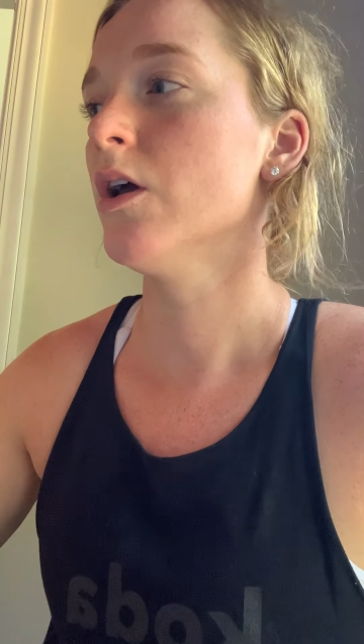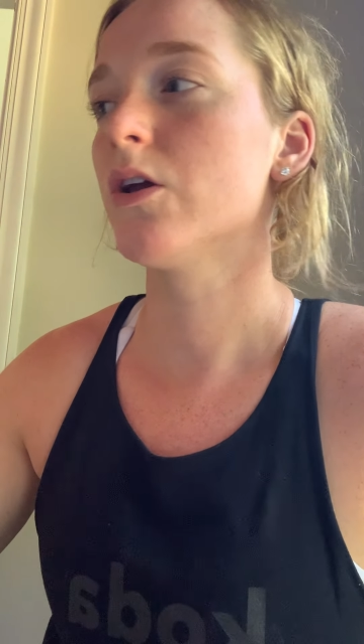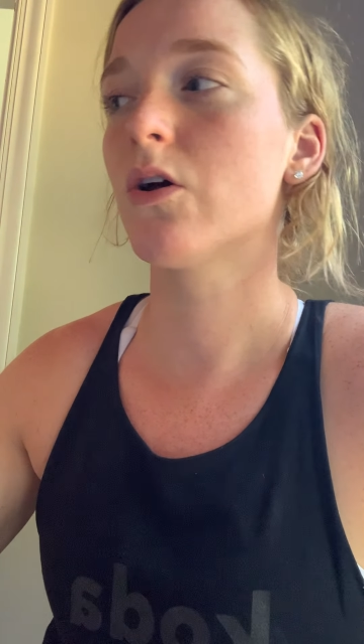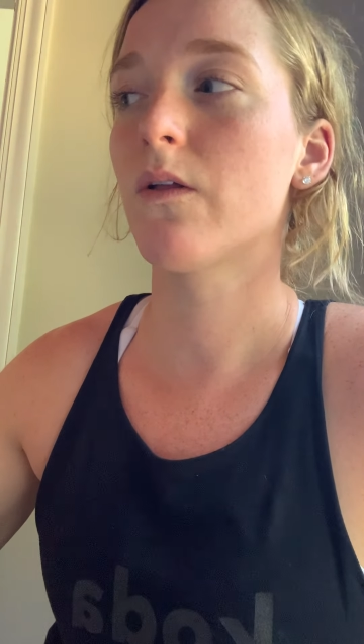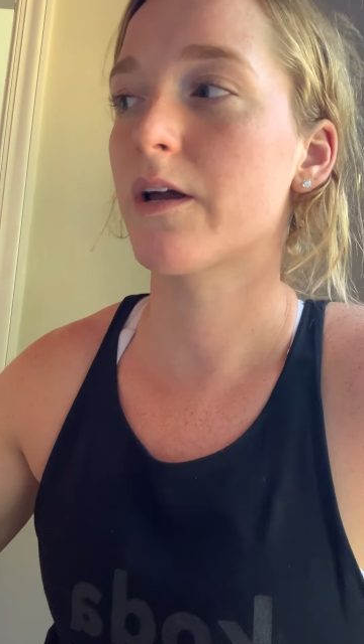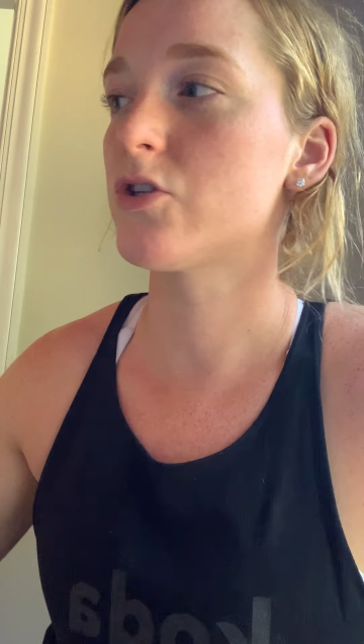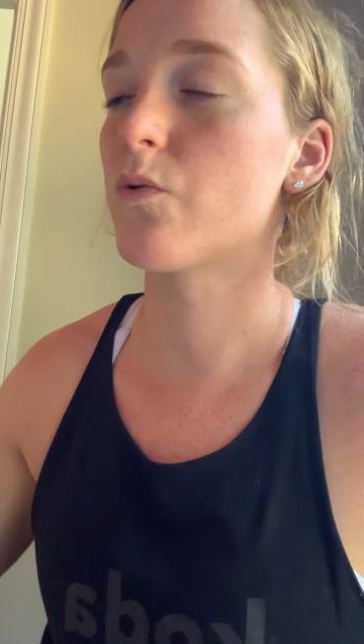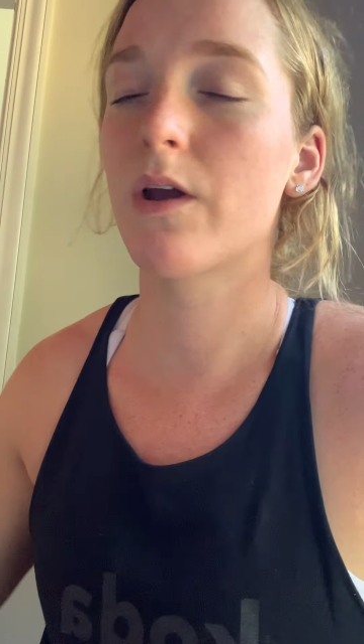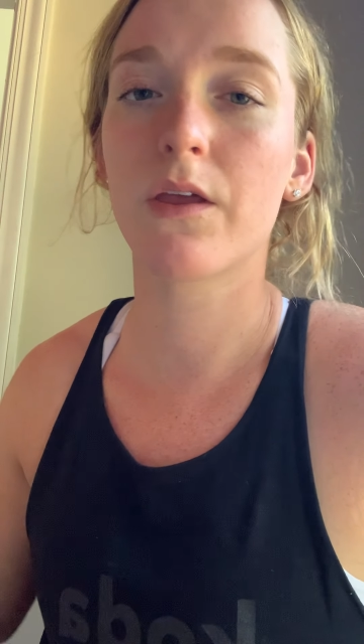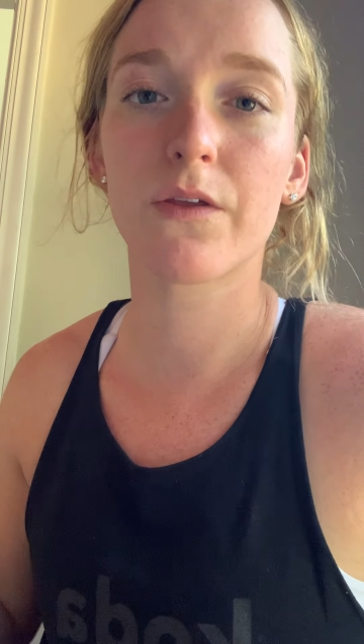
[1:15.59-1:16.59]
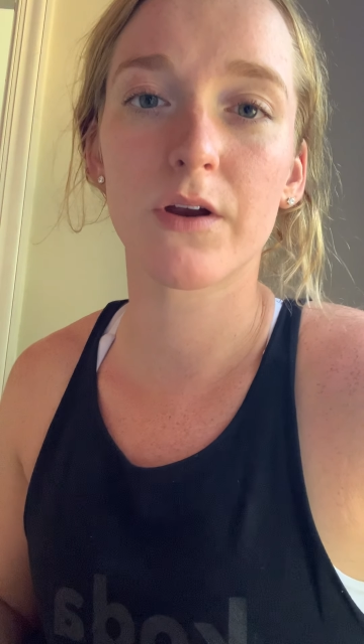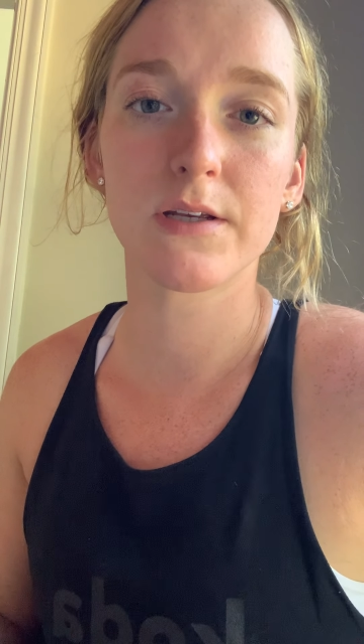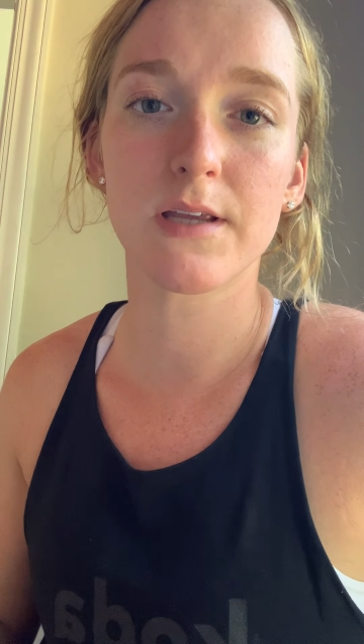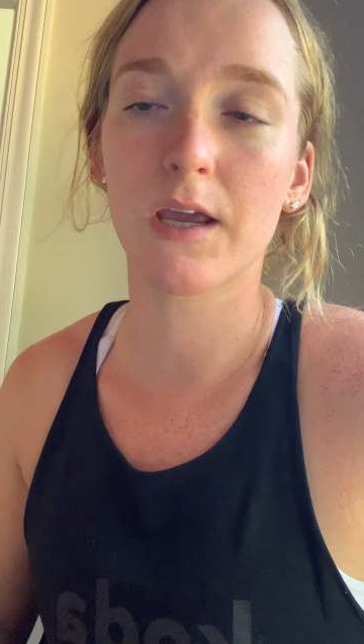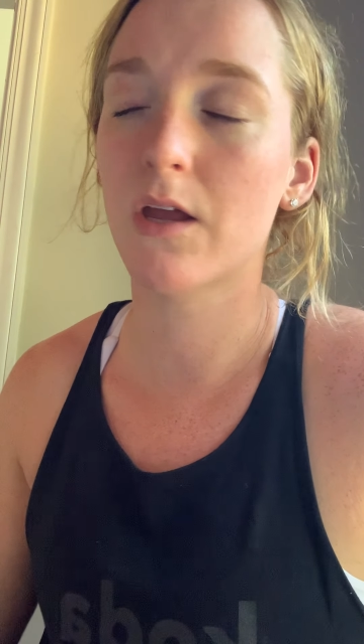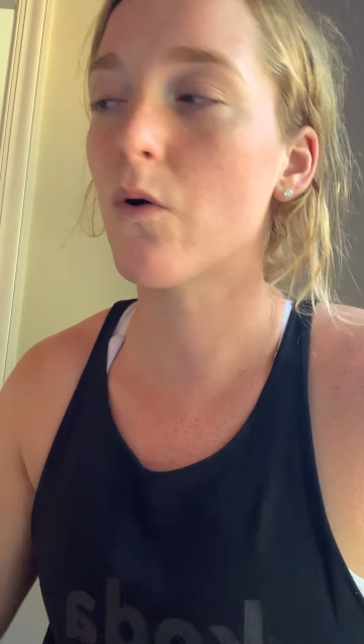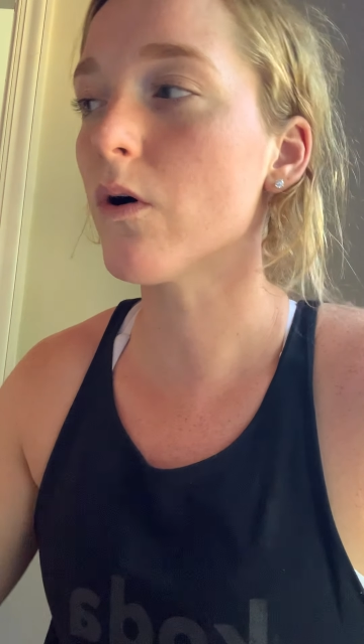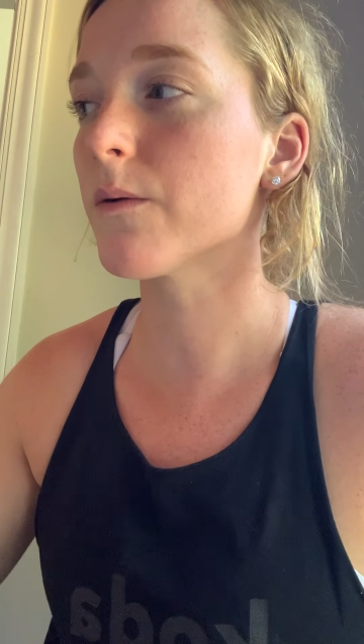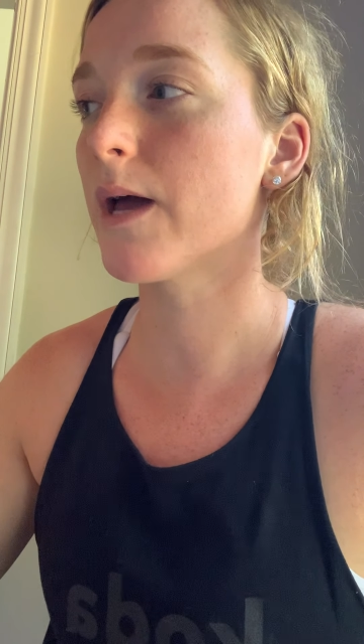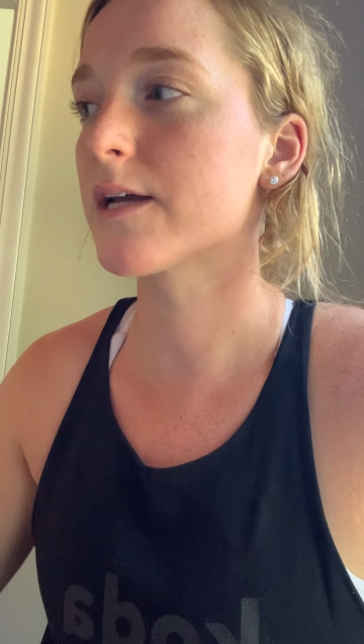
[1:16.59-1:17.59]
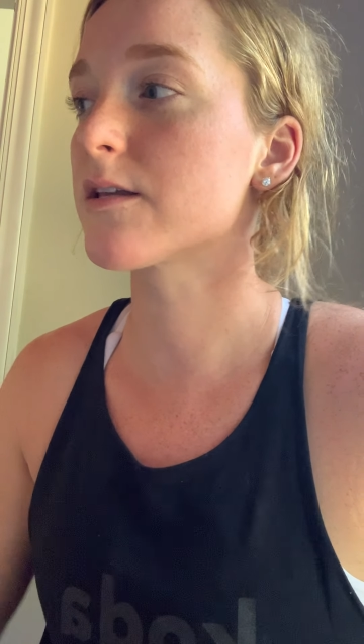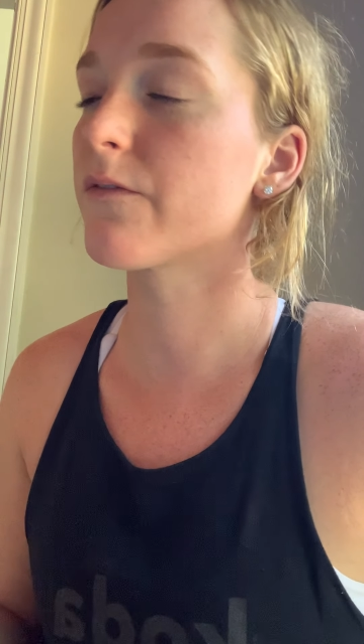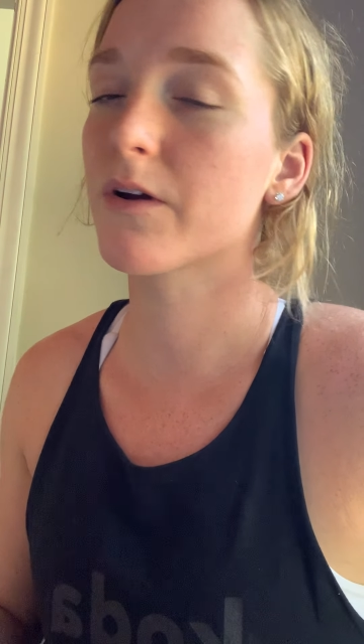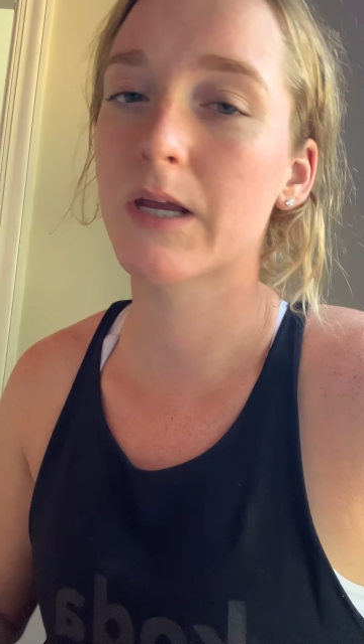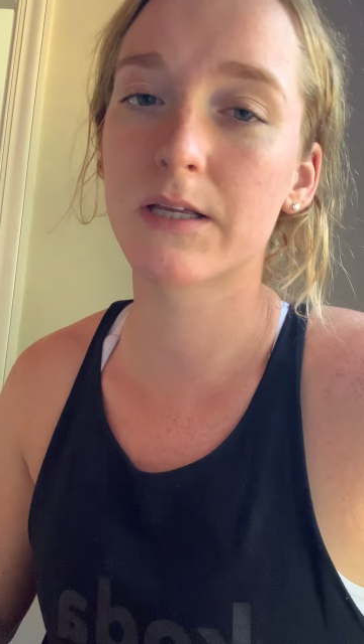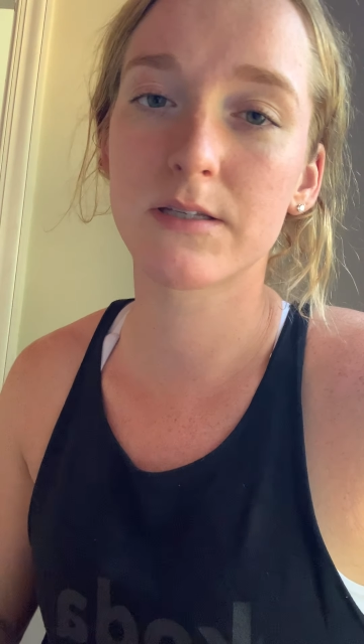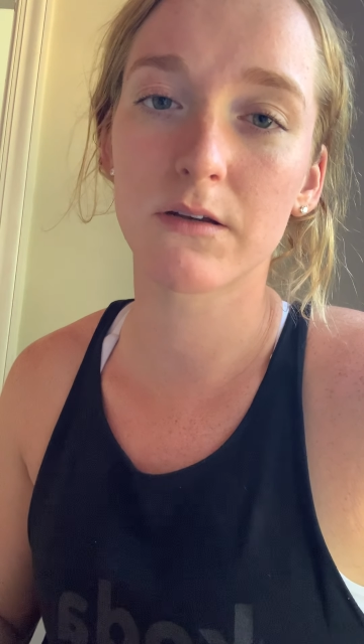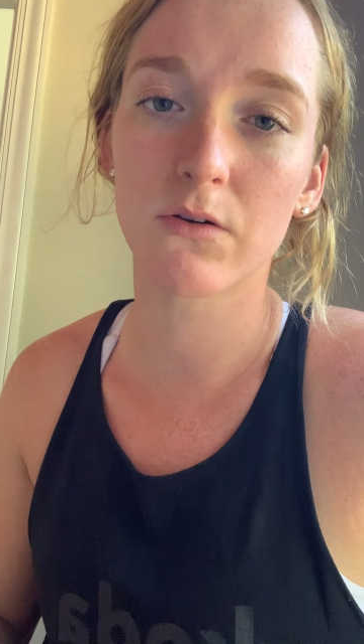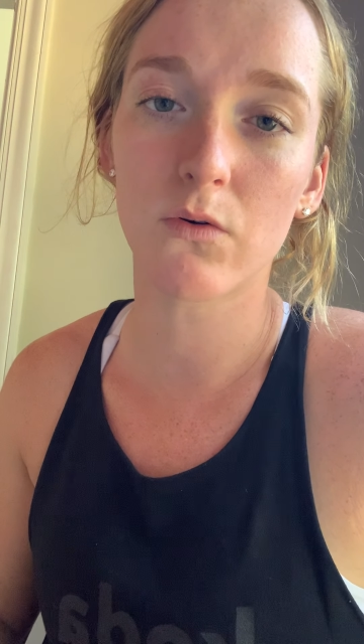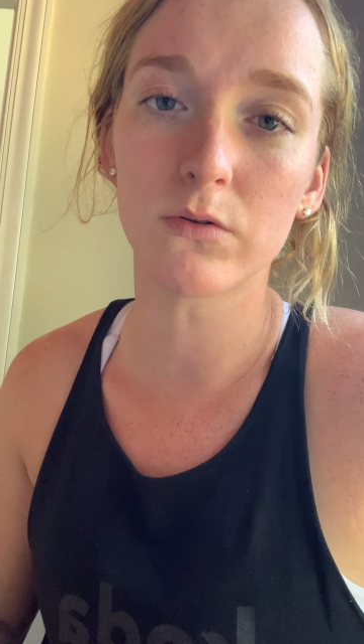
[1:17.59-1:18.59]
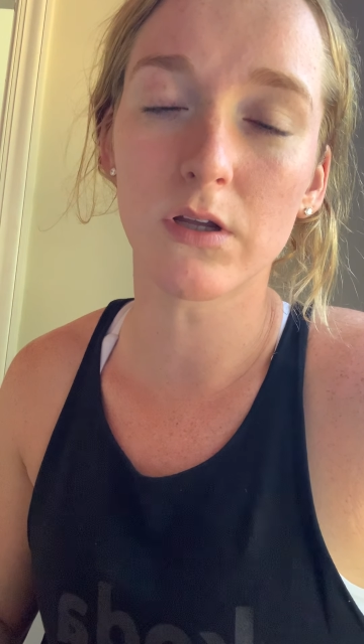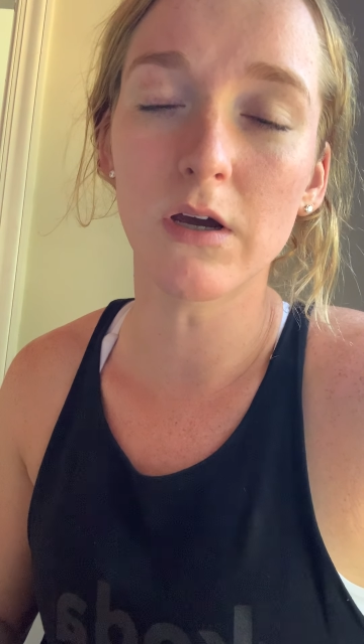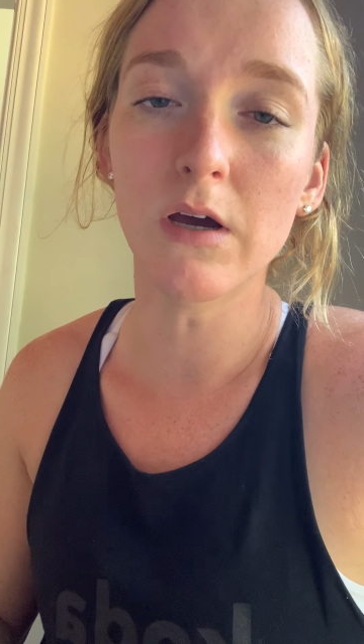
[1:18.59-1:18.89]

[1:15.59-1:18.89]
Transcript: like a 20 to 30 second or a max effort handstand hold